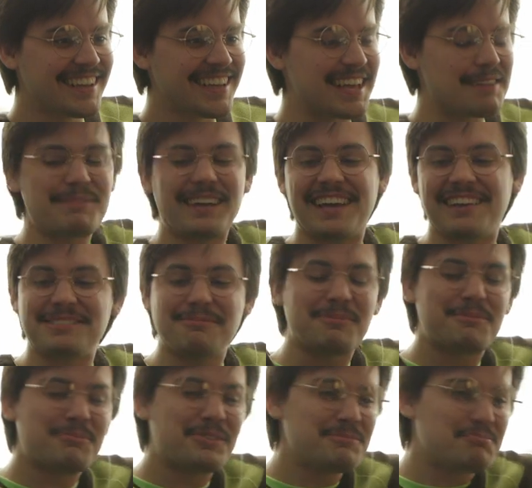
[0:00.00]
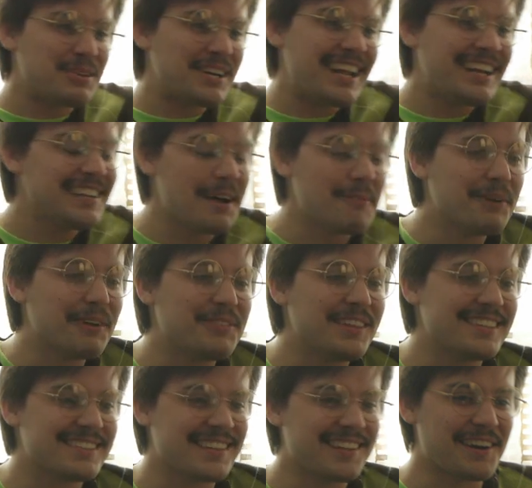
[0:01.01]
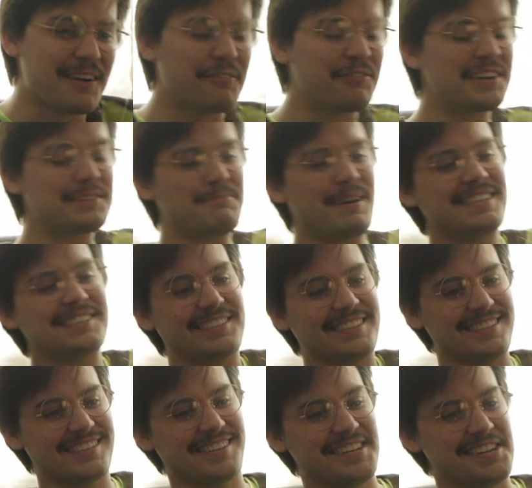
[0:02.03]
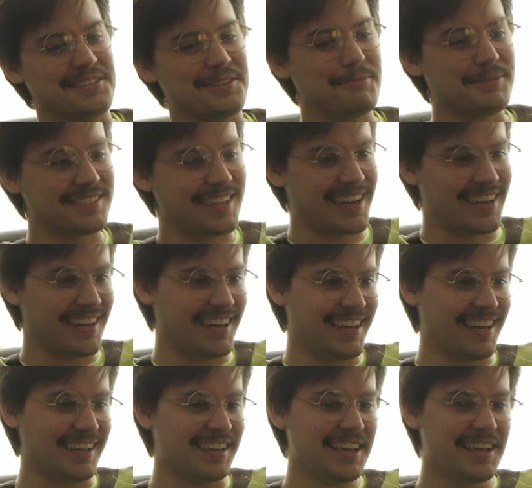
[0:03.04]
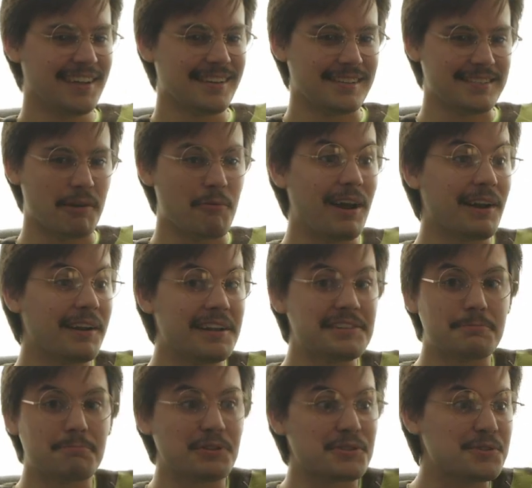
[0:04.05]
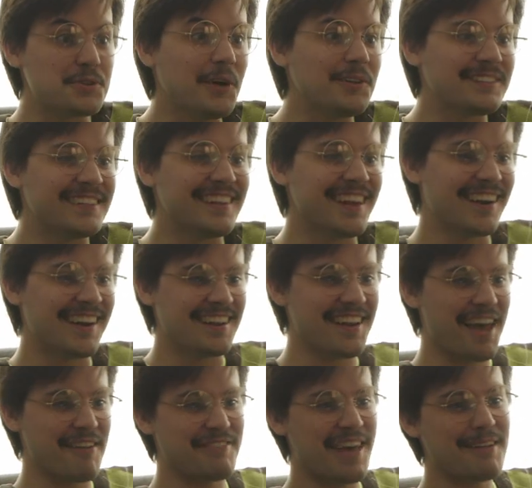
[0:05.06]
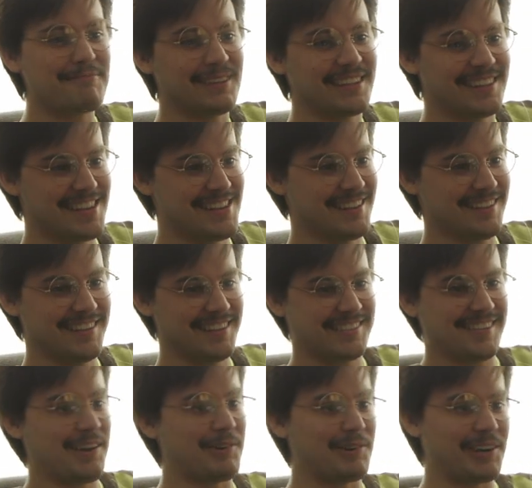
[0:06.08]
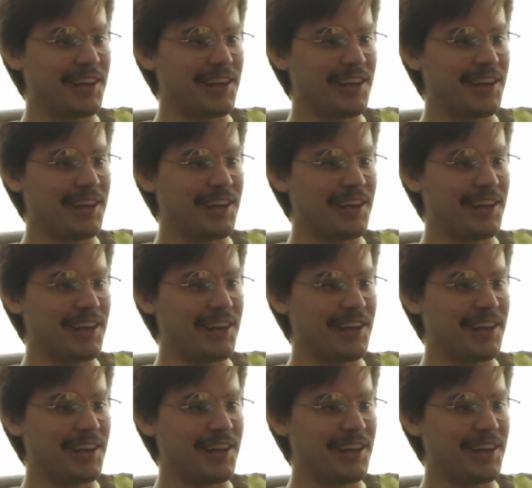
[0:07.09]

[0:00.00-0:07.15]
It would put any number of things in there. Fresh basil is almost like a... It's like, why don't I just put salt in there and have that be the secret